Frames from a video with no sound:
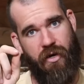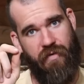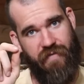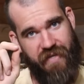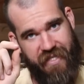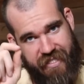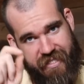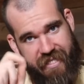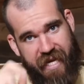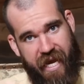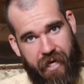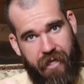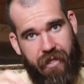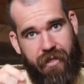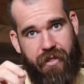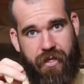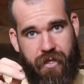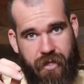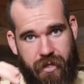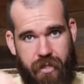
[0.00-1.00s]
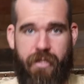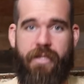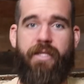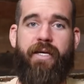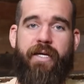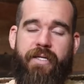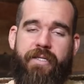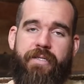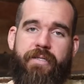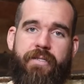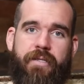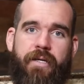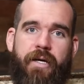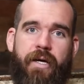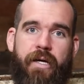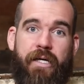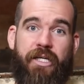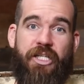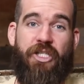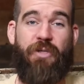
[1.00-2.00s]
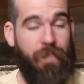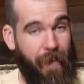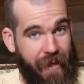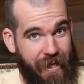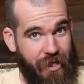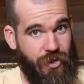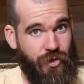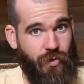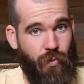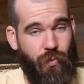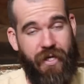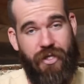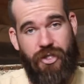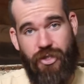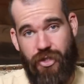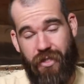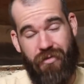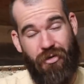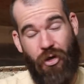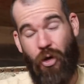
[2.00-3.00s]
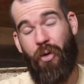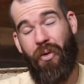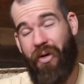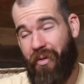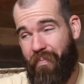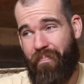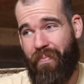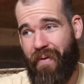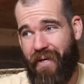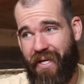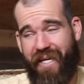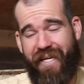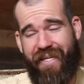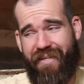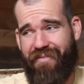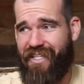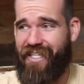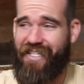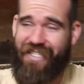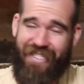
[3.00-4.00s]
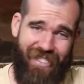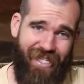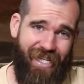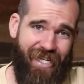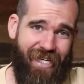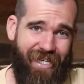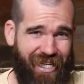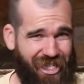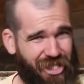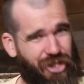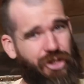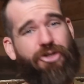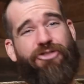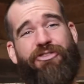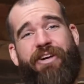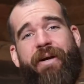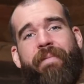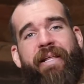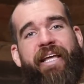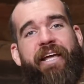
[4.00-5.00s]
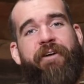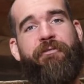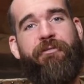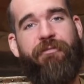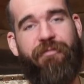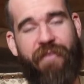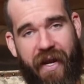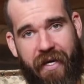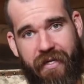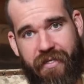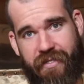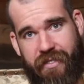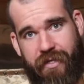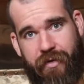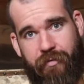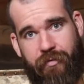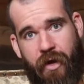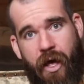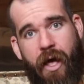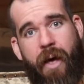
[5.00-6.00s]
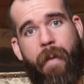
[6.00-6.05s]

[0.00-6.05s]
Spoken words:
of exactly this. Speech which could be considered extremely offensive,